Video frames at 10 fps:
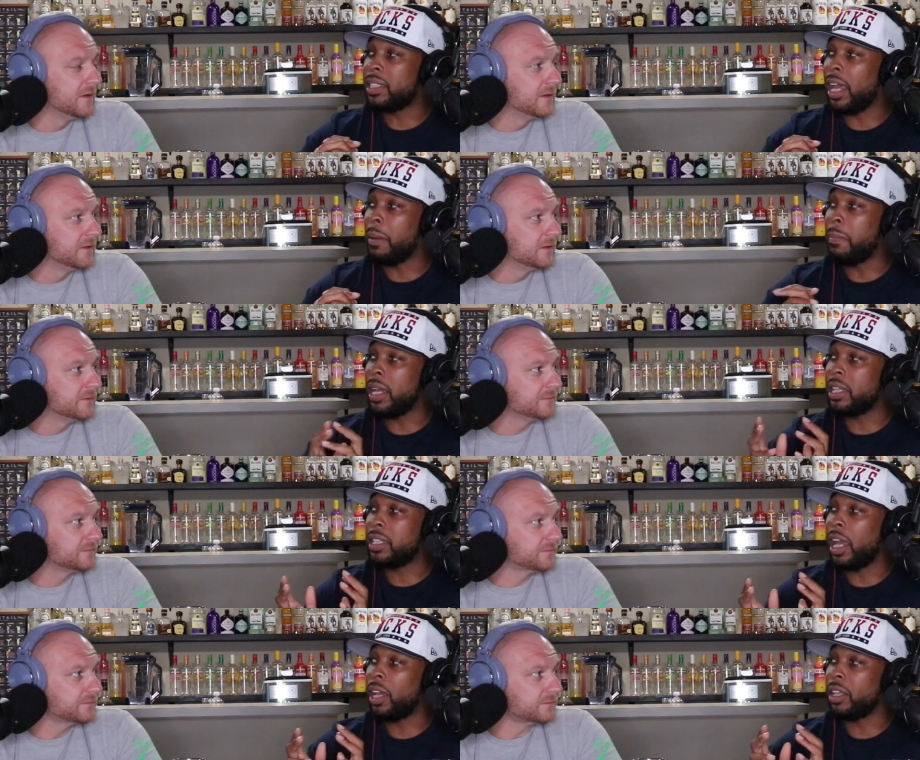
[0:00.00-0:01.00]
Speaker 1: say men
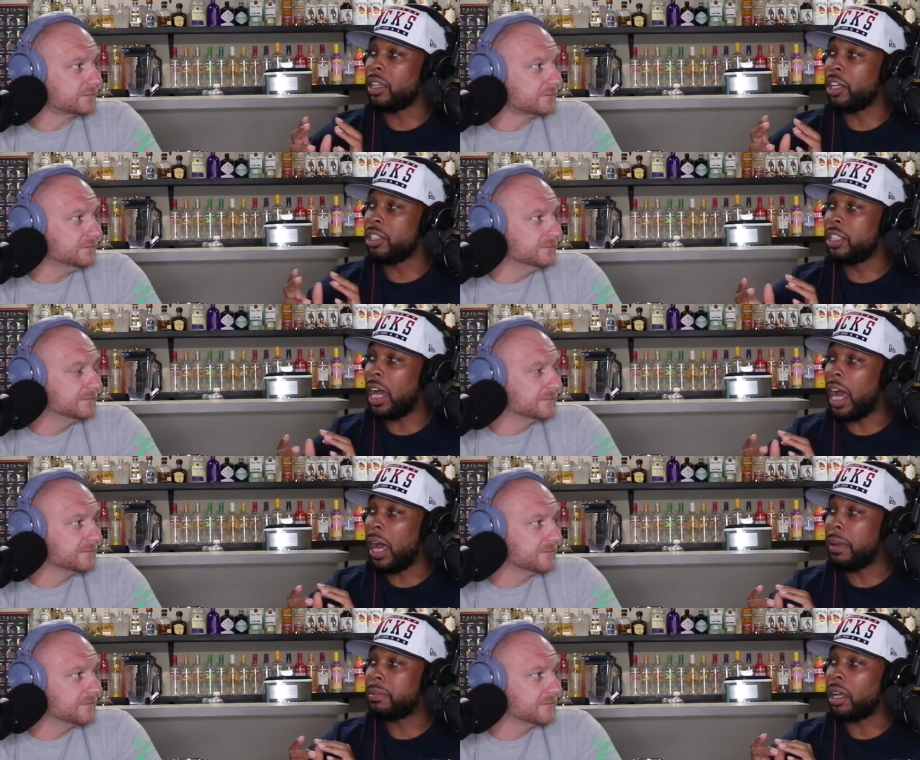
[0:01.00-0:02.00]
take their
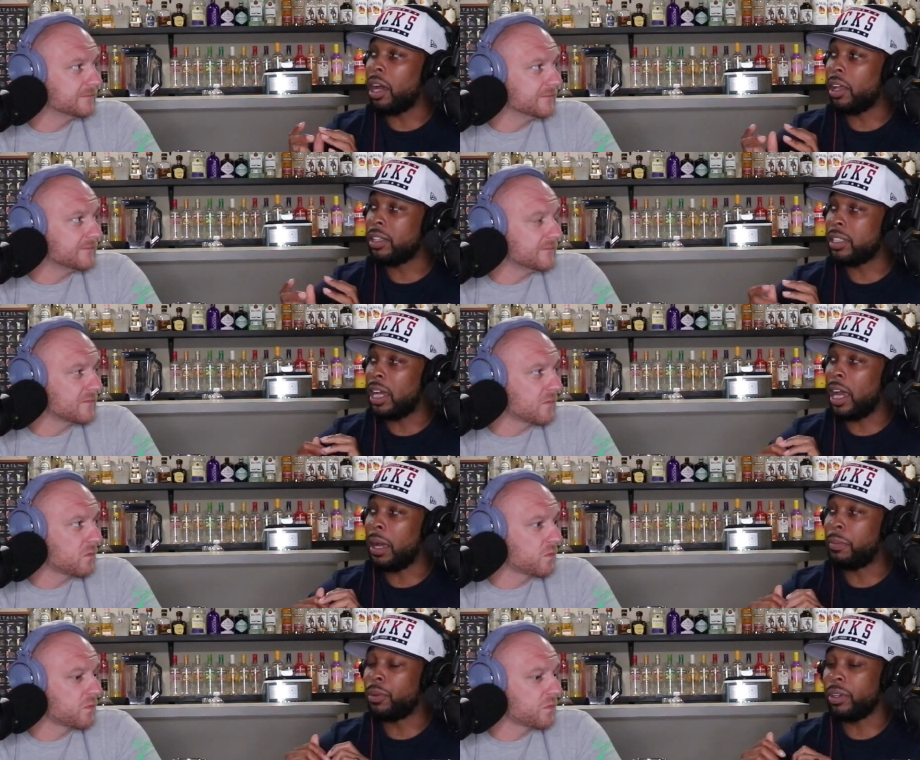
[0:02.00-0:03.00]
jobs all the
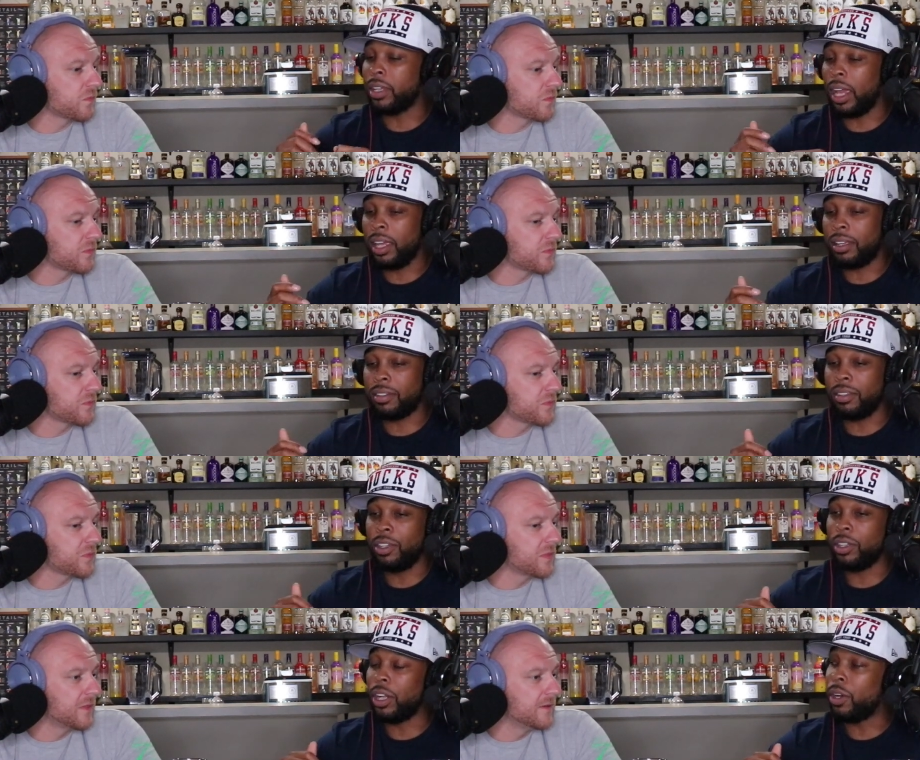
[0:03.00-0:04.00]
time or they
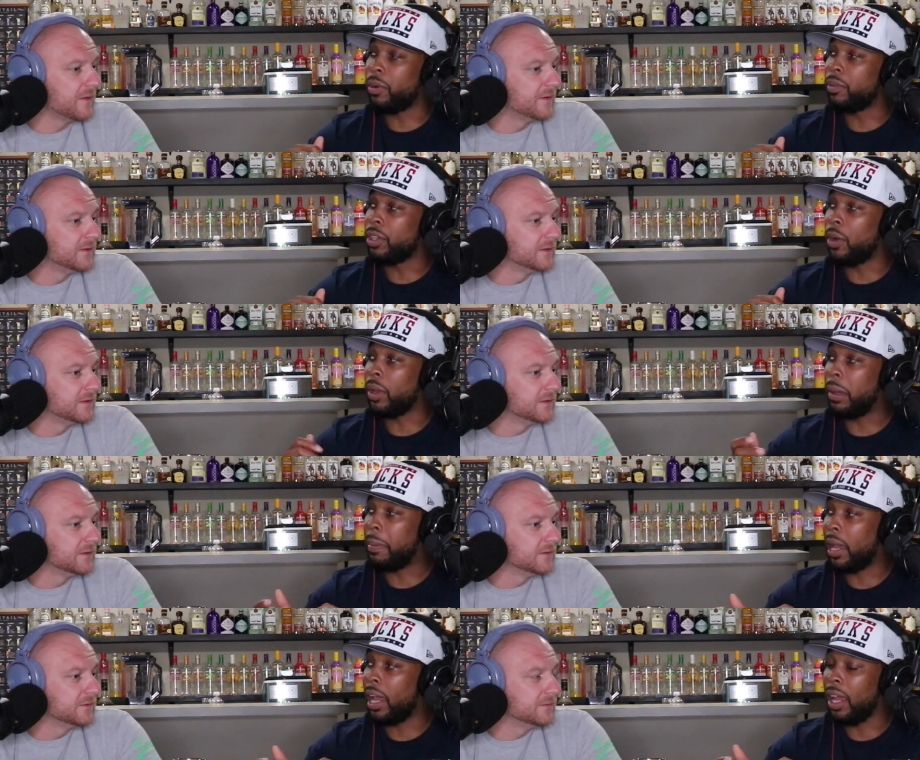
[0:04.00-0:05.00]
you know, don't get
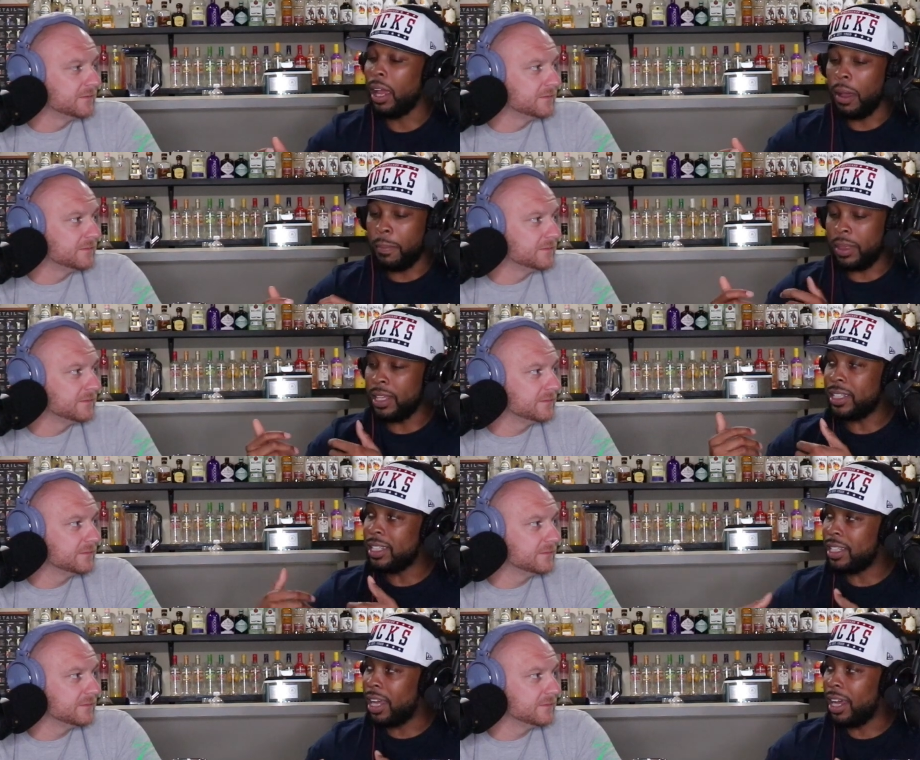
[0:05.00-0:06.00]
paid. But this
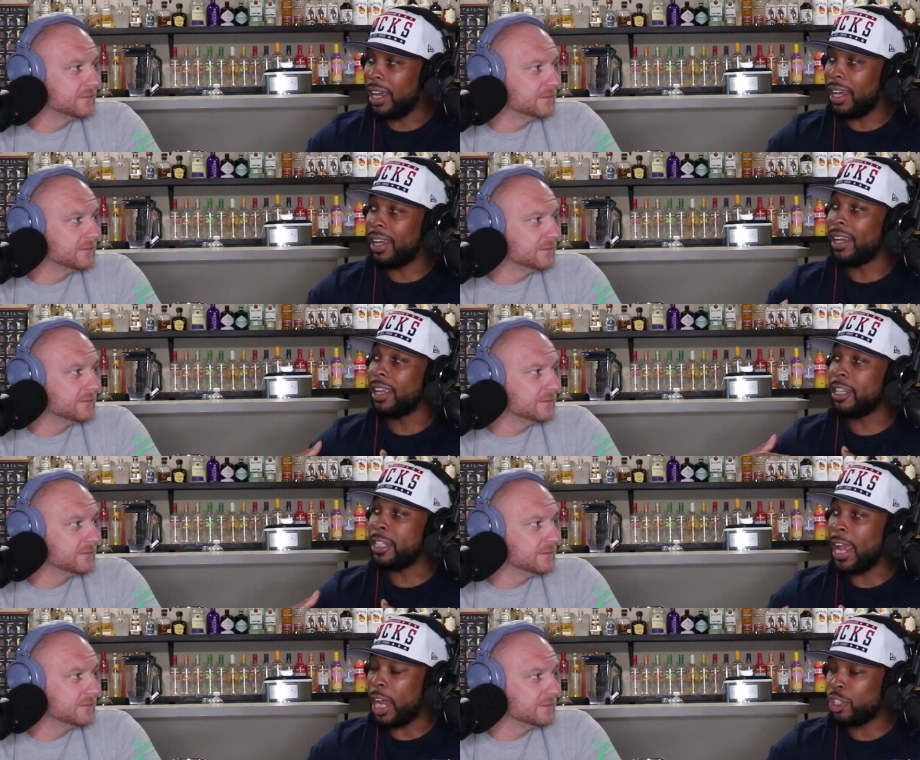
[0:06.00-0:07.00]
is a
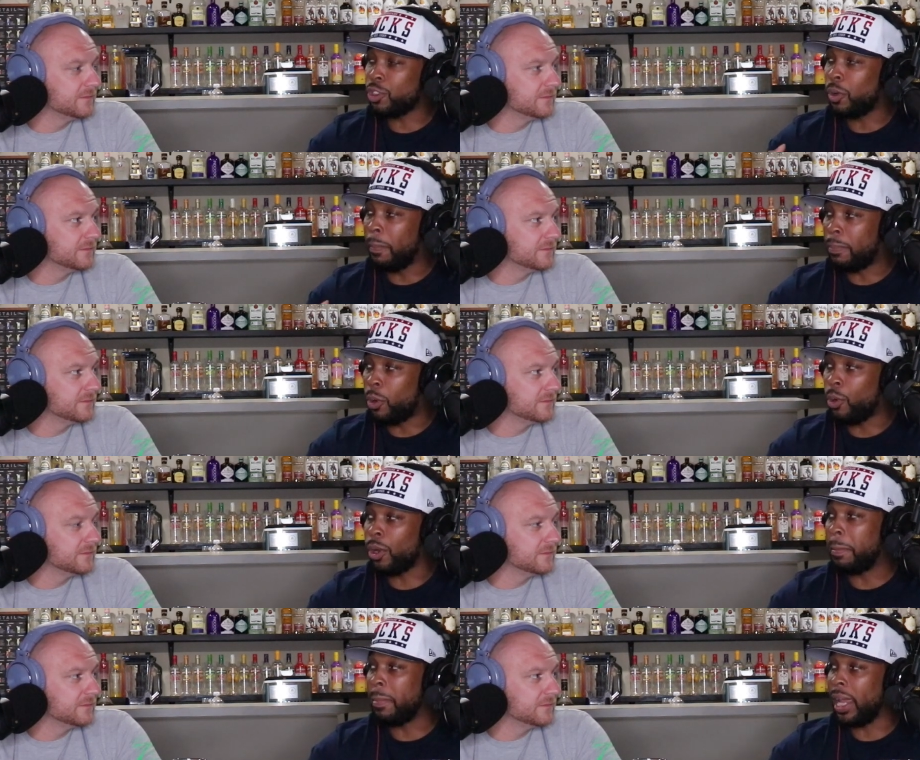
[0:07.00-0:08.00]
natural
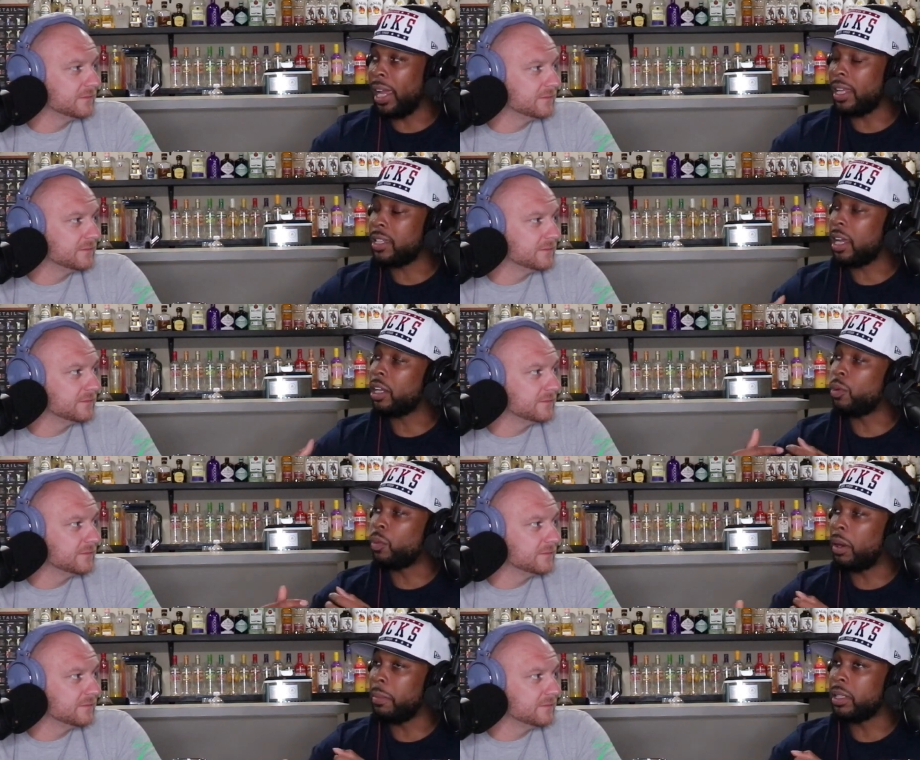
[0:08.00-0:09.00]
born man taking a
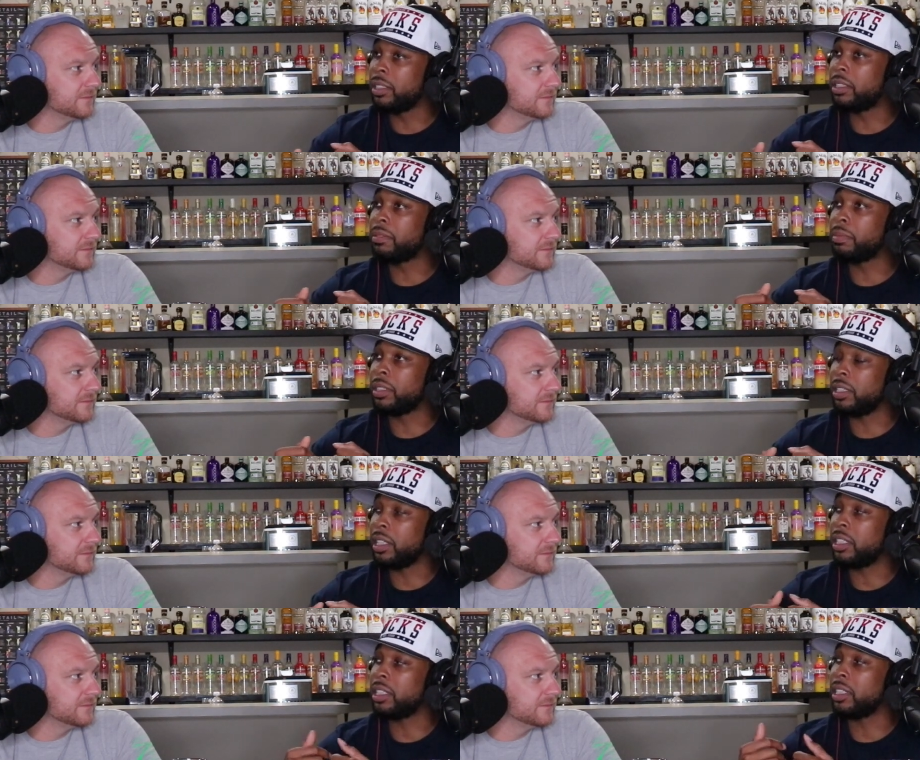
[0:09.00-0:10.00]
woman's
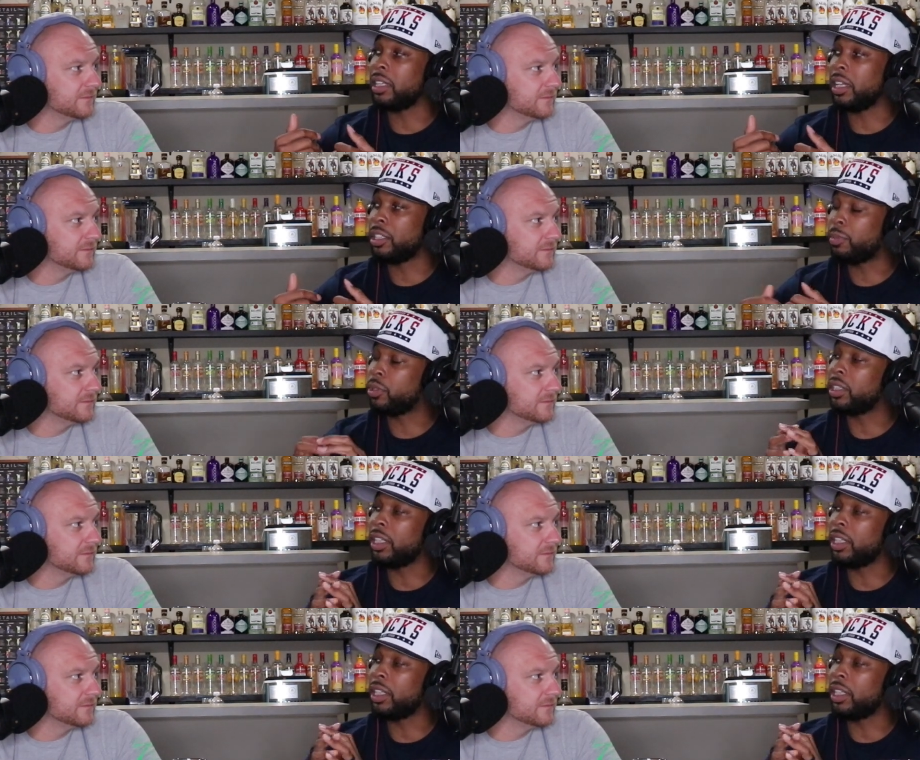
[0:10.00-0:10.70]
position in Sports